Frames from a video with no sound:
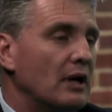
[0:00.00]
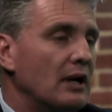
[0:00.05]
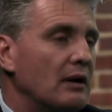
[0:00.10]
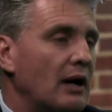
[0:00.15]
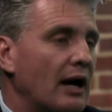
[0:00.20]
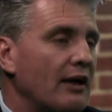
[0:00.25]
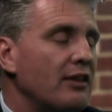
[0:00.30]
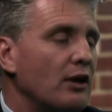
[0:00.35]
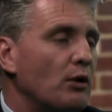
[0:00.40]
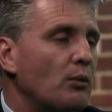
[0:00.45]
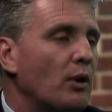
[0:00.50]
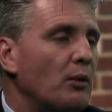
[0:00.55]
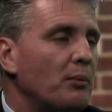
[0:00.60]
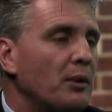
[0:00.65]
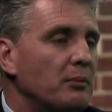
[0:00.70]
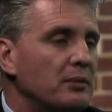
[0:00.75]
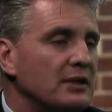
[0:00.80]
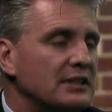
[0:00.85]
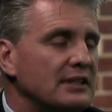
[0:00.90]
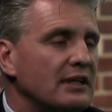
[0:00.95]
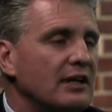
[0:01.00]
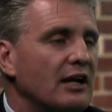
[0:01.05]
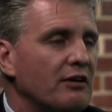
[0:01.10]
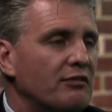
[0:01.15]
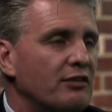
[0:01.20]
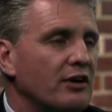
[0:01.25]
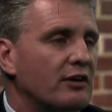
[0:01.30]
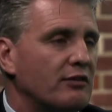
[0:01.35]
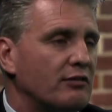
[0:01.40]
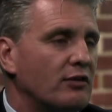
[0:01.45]
I think we'll be busy in
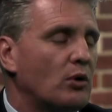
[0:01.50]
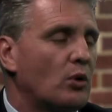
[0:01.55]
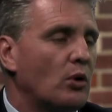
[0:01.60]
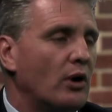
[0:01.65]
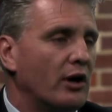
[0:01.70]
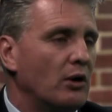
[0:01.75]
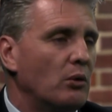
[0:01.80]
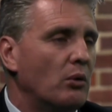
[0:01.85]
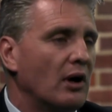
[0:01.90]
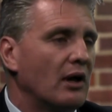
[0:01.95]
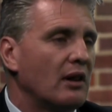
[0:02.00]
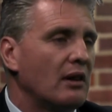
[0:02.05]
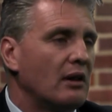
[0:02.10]
Africa for quite a while.